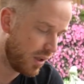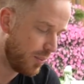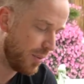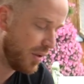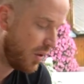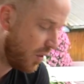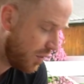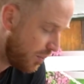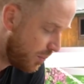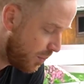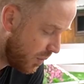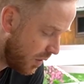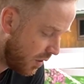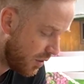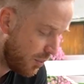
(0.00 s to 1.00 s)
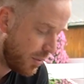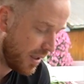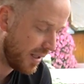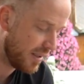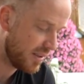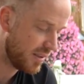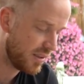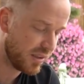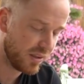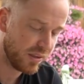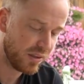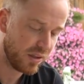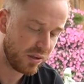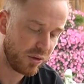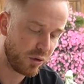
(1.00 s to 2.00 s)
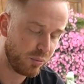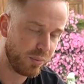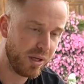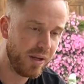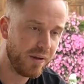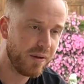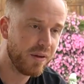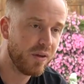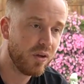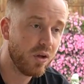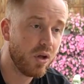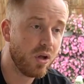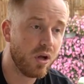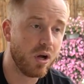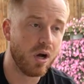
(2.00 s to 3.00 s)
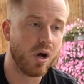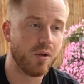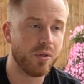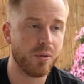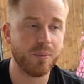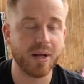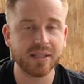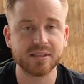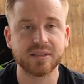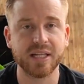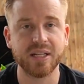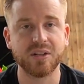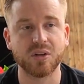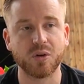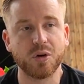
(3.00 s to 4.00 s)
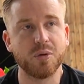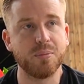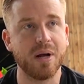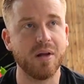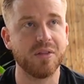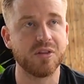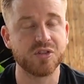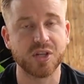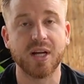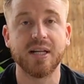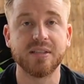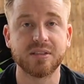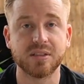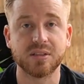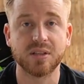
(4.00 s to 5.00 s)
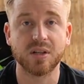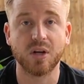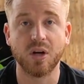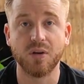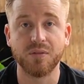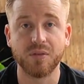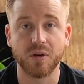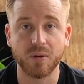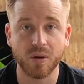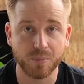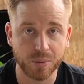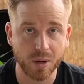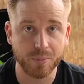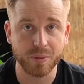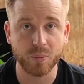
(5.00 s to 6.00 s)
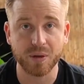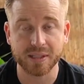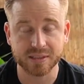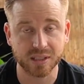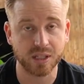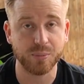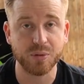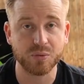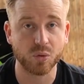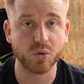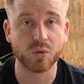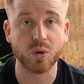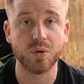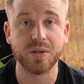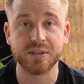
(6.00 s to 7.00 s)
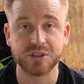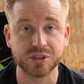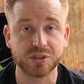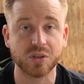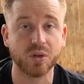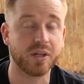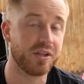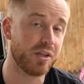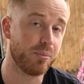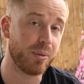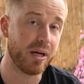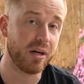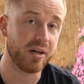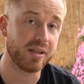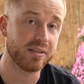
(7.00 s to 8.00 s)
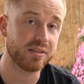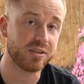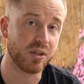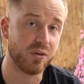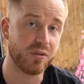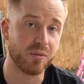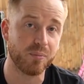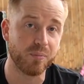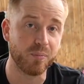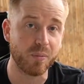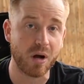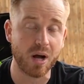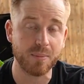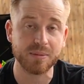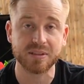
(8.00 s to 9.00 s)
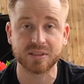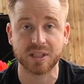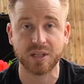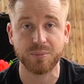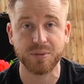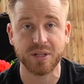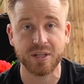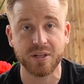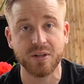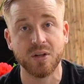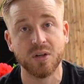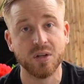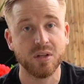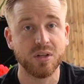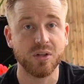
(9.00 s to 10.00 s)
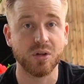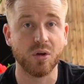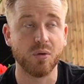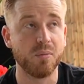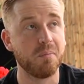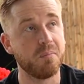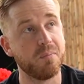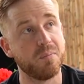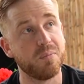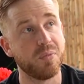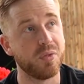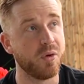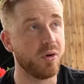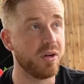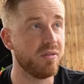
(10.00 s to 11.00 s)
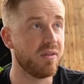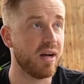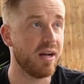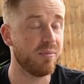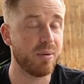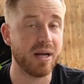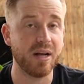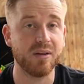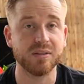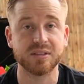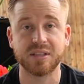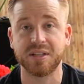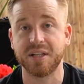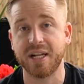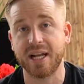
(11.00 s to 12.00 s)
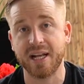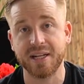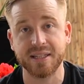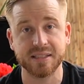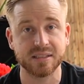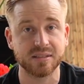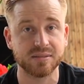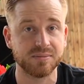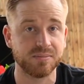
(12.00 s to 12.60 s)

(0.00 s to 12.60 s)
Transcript: it all depends a little bit. The best thing to learn about the size of a puppy when it's going to be full grown is just to look at the parents. So if the mom is going to be, you know, 35 pounds and the dad is